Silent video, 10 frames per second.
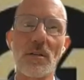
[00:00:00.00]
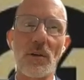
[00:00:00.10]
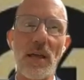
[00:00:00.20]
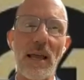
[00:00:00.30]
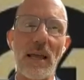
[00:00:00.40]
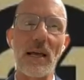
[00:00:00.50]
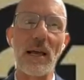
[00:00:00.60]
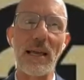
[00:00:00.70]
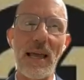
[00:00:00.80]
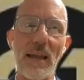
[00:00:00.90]
So, gang,
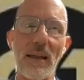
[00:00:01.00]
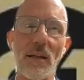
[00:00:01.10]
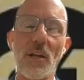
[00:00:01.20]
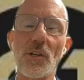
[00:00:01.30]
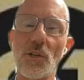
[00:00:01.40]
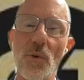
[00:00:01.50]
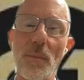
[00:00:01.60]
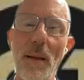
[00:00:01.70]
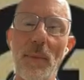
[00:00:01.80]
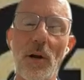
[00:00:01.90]
again, just
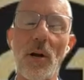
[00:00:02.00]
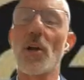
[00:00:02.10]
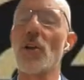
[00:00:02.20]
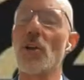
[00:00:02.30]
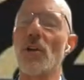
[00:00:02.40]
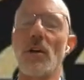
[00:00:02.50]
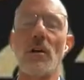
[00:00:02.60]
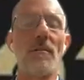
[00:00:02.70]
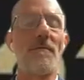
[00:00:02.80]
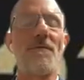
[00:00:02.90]
remember
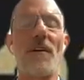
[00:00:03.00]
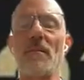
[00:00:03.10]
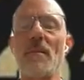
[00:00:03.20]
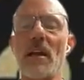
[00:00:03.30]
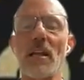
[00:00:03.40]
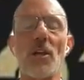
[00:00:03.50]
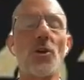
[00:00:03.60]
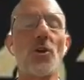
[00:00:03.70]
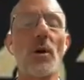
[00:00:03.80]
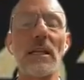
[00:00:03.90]

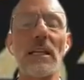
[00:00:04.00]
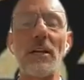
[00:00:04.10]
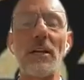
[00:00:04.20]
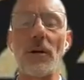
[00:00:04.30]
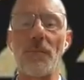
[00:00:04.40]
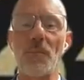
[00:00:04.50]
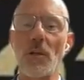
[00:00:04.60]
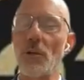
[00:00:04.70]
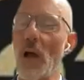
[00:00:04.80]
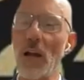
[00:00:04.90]
fundamentally, you're a leader.
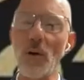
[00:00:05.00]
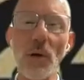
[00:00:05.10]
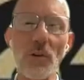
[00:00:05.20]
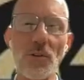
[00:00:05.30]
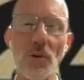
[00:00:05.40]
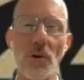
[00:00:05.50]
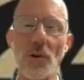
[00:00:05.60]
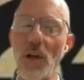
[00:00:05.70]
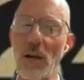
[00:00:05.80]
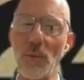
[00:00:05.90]
You're not a realtor.
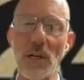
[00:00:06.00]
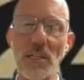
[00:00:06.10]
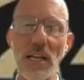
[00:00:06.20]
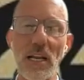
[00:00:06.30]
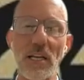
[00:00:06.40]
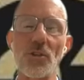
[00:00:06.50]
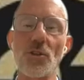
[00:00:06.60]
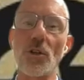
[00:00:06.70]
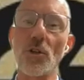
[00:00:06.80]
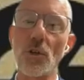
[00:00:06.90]
You're not a real estate
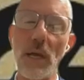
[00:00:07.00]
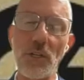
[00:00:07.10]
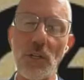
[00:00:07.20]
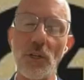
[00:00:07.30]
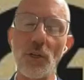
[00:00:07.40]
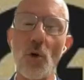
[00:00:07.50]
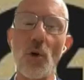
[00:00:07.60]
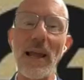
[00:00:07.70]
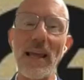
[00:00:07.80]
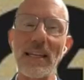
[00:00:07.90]
agent.
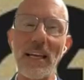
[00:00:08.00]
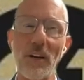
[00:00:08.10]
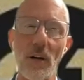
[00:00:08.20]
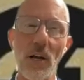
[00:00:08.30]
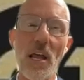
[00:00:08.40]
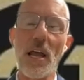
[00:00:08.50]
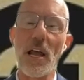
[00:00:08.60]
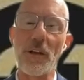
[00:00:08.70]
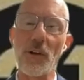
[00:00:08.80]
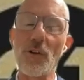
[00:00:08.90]
You're a leader.
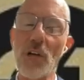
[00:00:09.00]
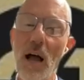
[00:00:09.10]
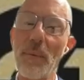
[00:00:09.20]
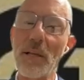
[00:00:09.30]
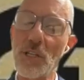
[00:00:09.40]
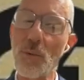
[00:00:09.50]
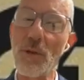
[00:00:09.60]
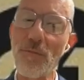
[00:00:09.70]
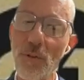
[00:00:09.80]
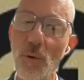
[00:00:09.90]
And your job is
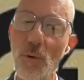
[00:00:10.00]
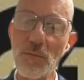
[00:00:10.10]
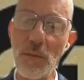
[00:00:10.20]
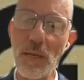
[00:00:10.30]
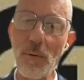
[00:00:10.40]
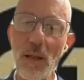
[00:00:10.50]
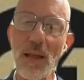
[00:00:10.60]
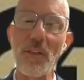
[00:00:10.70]
to influence people.